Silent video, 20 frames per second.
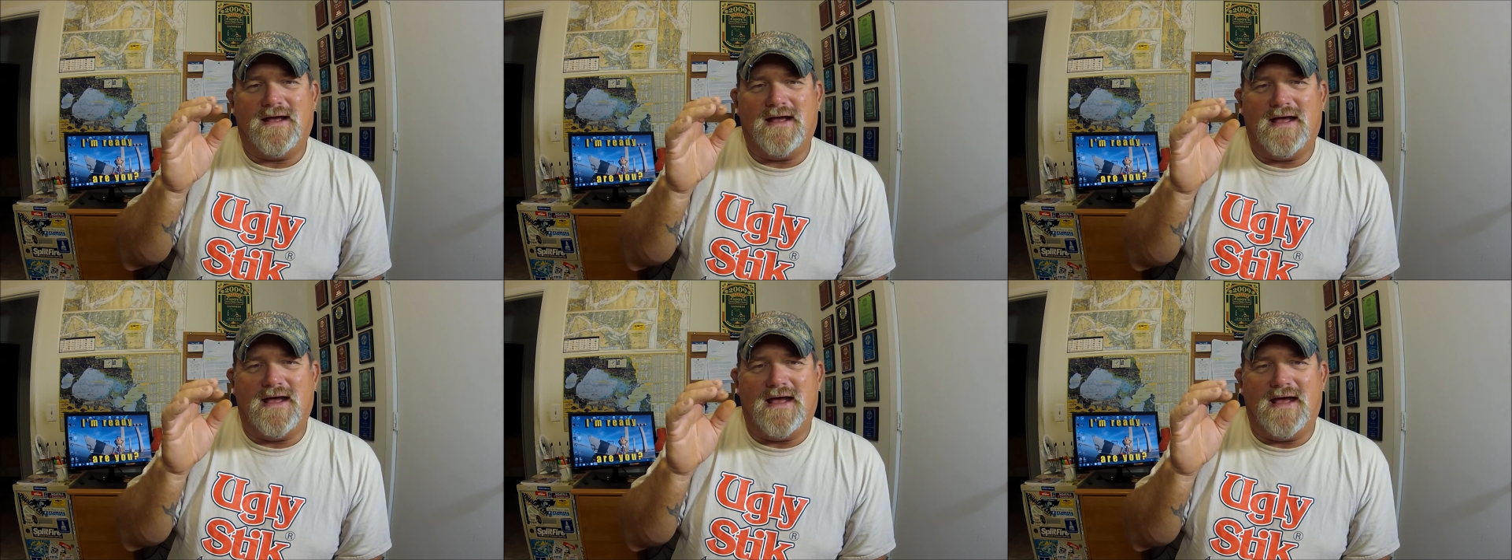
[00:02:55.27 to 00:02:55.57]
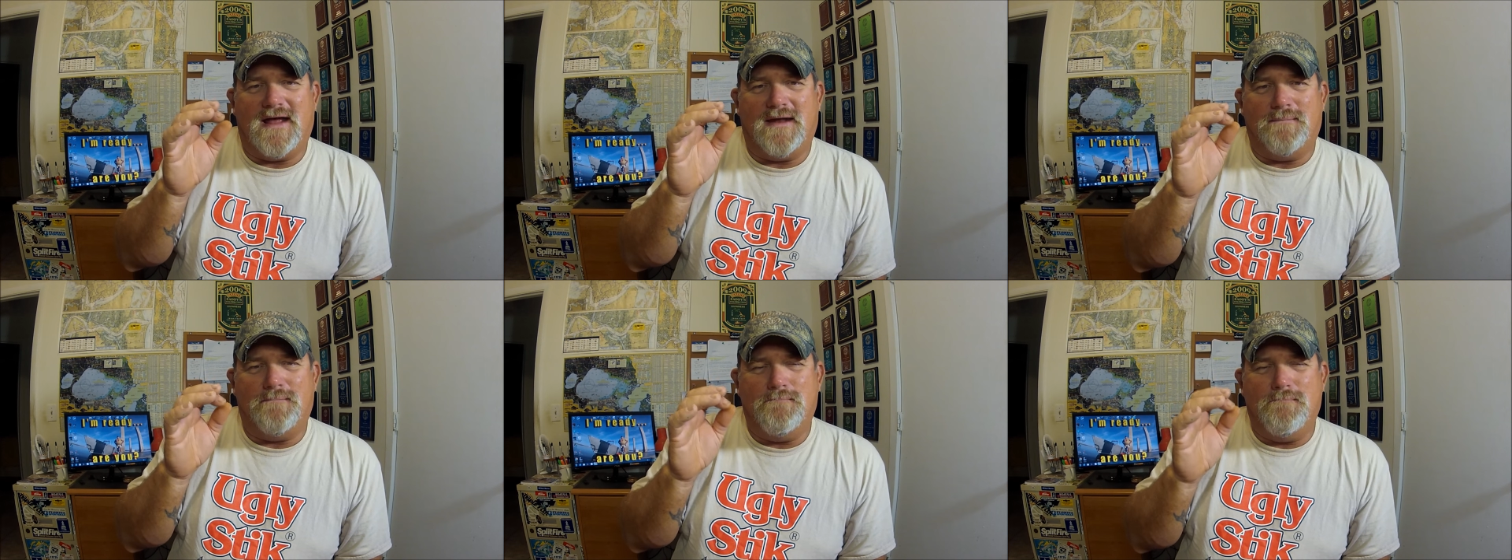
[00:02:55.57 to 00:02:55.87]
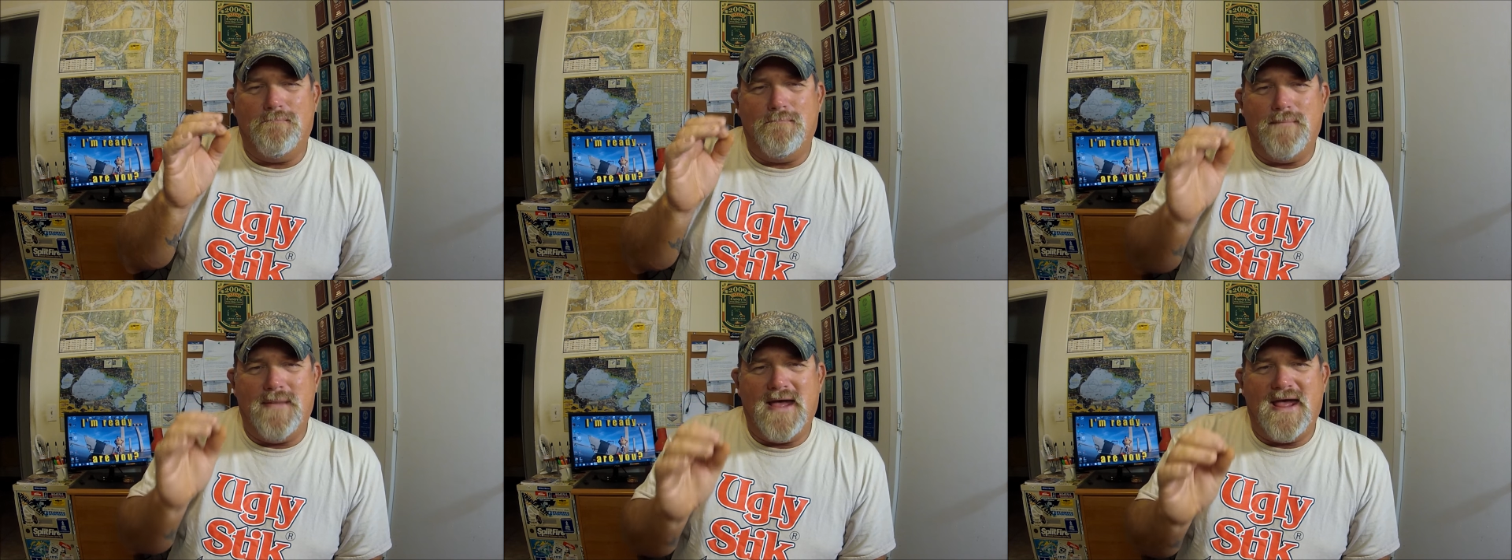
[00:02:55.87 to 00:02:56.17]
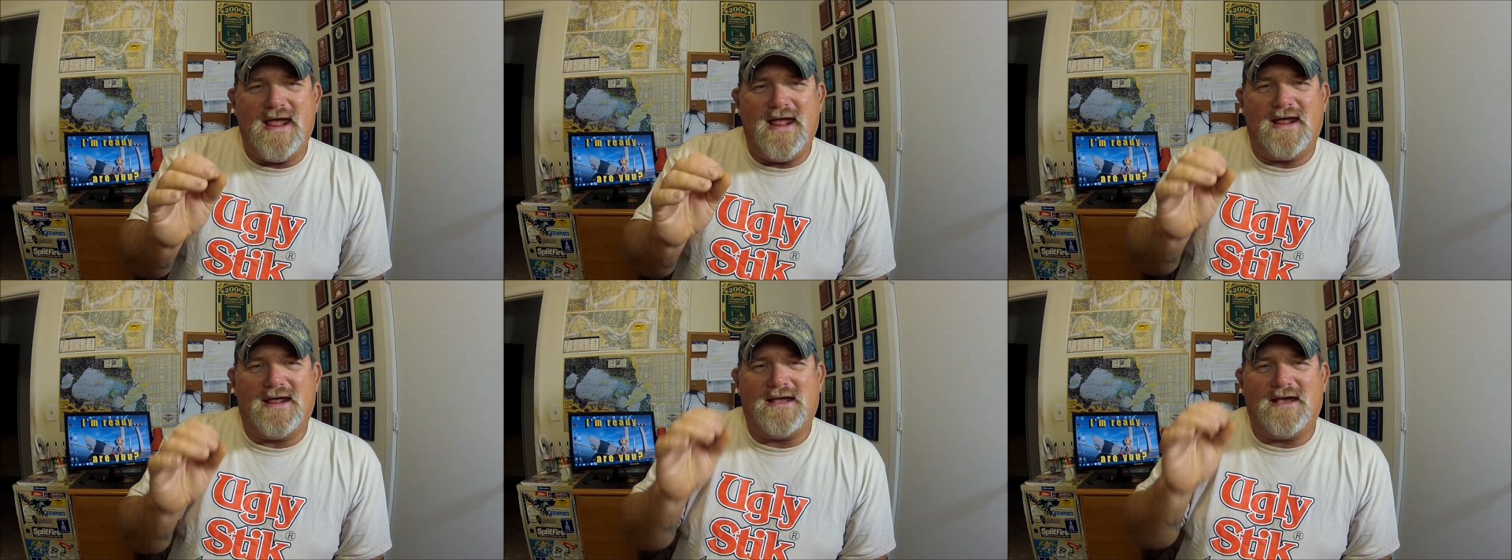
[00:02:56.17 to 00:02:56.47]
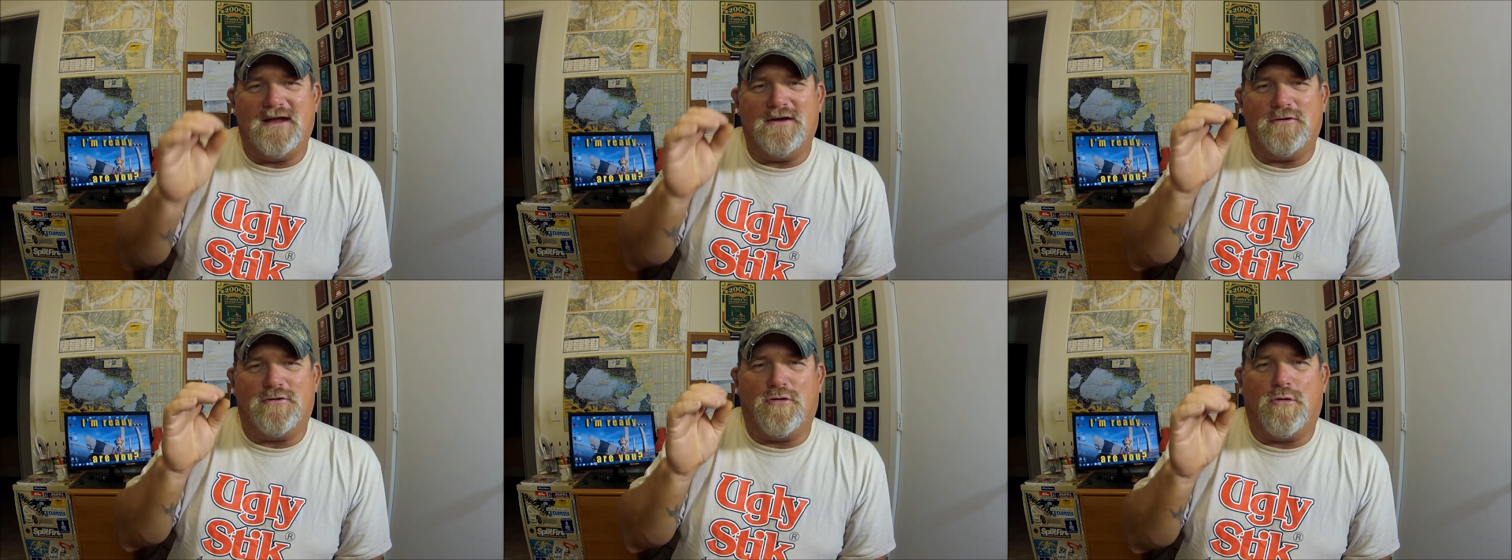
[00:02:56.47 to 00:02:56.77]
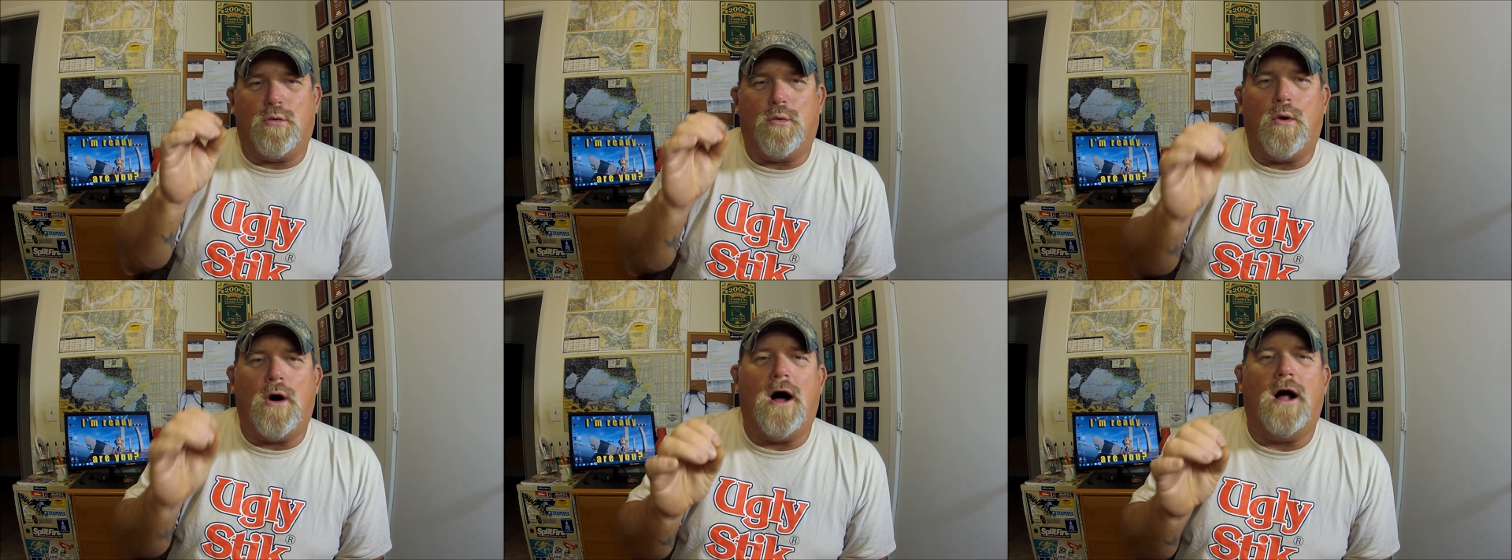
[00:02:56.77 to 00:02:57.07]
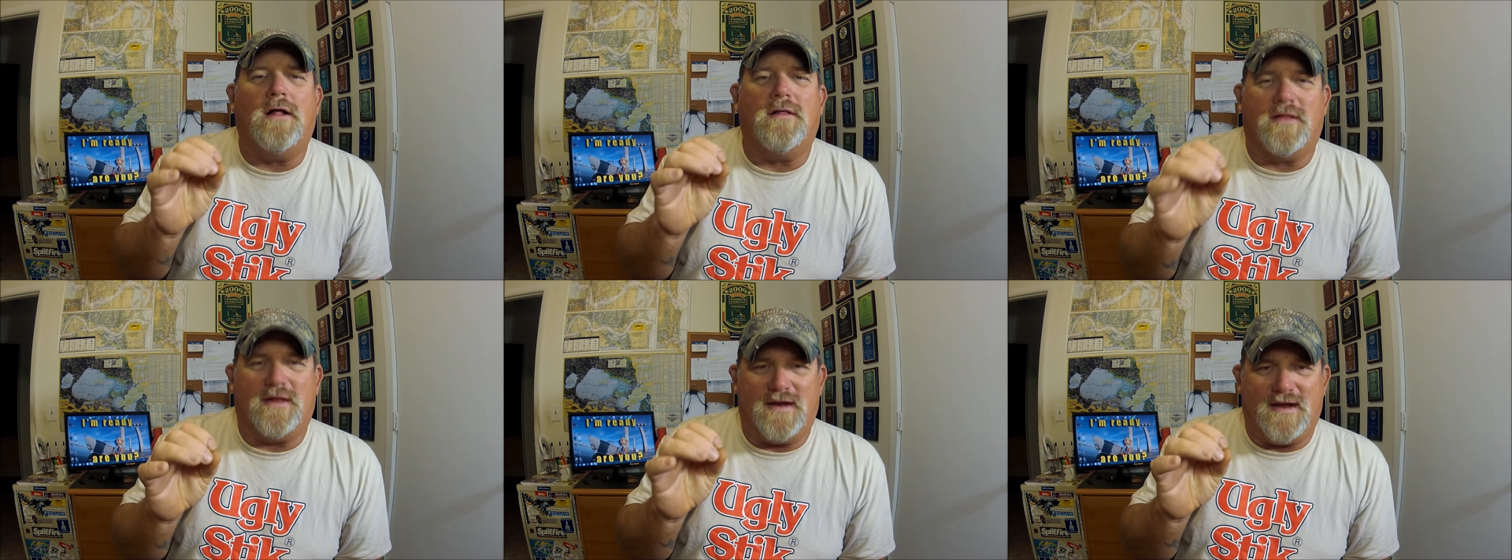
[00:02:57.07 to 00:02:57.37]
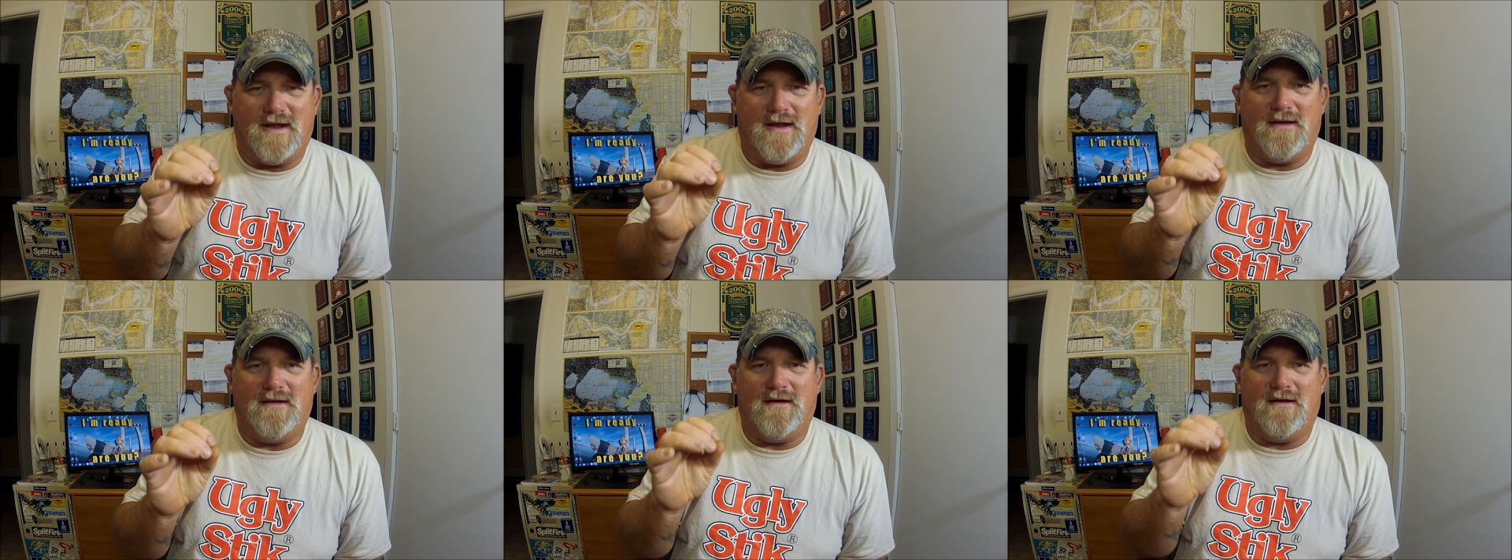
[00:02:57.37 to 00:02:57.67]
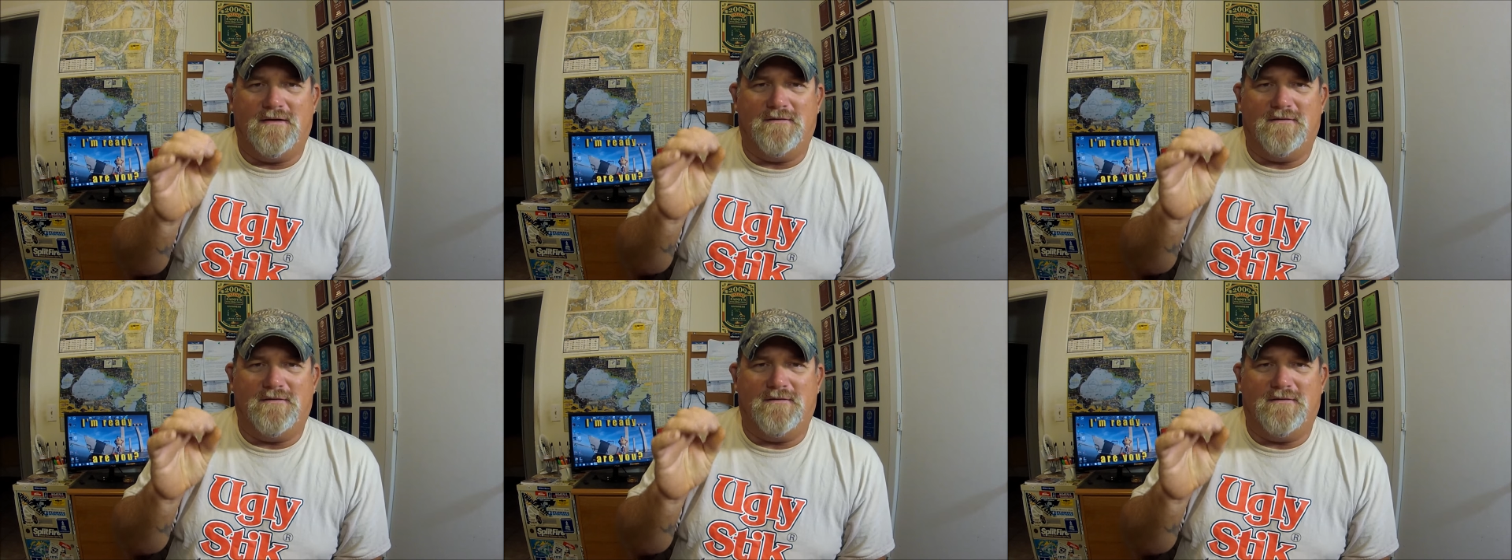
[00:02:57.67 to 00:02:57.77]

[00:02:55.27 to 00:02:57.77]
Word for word: and make and quality